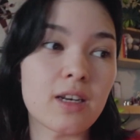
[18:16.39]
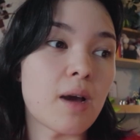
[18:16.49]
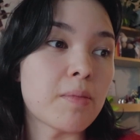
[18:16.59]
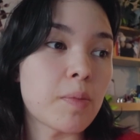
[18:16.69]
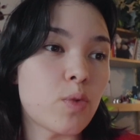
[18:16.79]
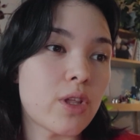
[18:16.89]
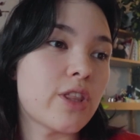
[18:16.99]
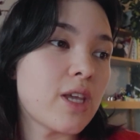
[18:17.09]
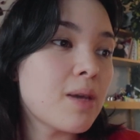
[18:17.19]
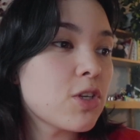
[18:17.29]
and come up with
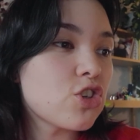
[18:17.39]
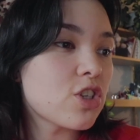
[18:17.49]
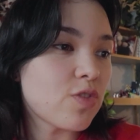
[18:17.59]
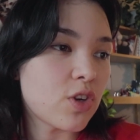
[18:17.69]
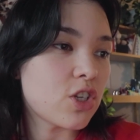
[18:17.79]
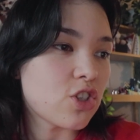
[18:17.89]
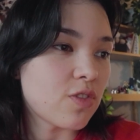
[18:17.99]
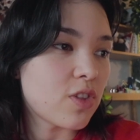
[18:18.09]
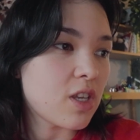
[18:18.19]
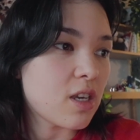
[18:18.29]
the images for each
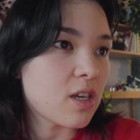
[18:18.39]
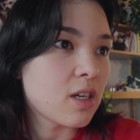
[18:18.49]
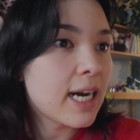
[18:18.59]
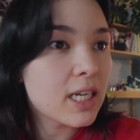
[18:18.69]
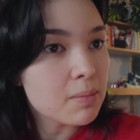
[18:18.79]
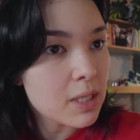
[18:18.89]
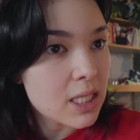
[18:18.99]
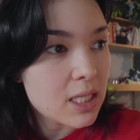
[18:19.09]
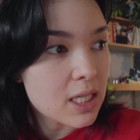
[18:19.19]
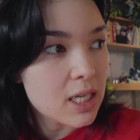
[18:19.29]
of the item
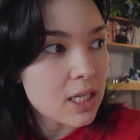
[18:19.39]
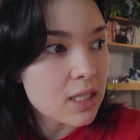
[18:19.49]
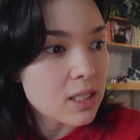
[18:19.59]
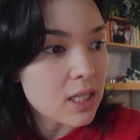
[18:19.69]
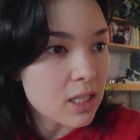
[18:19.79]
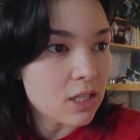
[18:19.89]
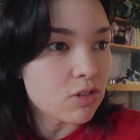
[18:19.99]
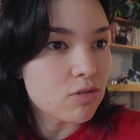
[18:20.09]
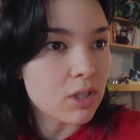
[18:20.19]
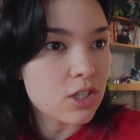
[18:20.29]
listings, and
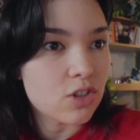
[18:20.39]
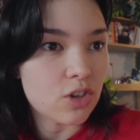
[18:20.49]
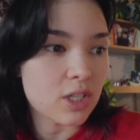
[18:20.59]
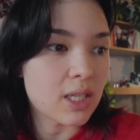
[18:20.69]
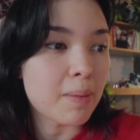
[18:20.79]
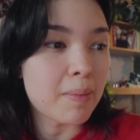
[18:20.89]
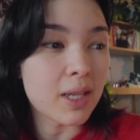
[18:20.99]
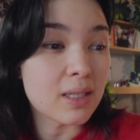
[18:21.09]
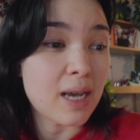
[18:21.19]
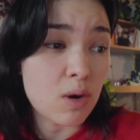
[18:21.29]
then really start to like
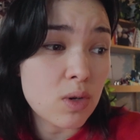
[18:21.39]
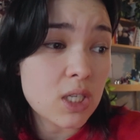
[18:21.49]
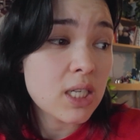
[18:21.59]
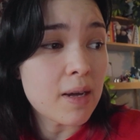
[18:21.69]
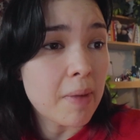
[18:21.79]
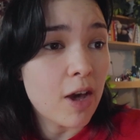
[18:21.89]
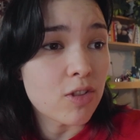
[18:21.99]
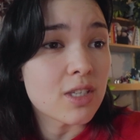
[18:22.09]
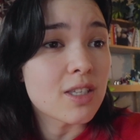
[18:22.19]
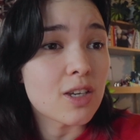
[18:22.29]
build out how
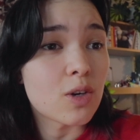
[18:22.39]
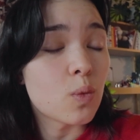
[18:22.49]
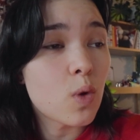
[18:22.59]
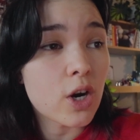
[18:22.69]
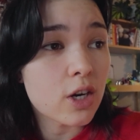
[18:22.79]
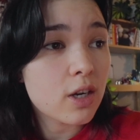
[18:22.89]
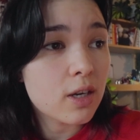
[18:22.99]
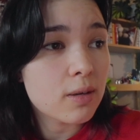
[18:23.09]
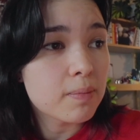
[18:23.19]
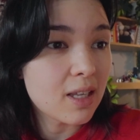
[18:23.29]
this is going to
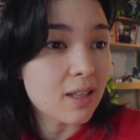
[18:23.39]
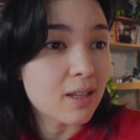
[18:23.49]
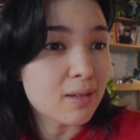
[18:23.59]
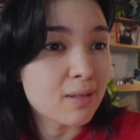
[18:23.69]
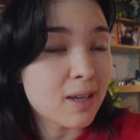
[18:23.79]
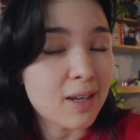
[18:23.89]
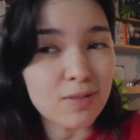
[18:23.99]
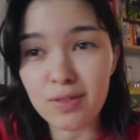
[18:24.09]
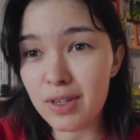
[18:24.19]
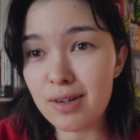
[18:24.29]
work. And then I
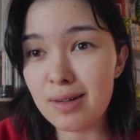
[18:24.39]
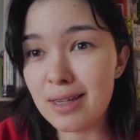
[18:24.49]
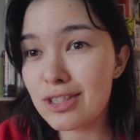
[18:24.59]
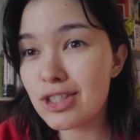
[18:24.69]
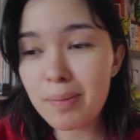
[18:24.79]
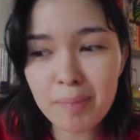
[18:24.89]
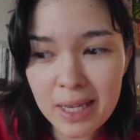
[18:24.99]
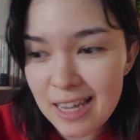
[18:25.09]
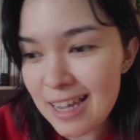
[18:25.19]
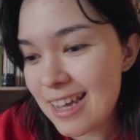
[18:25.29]
have to figure out like
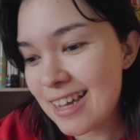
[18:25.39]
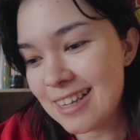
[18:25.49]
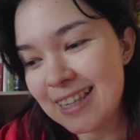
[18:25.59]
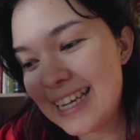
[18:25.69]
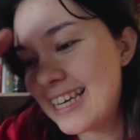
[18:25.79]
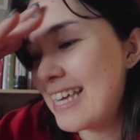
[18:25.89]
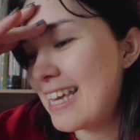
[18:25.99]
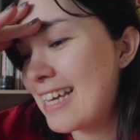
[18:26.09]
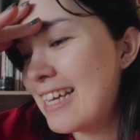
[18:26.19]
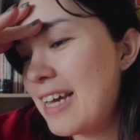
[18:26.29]
shipping and linking.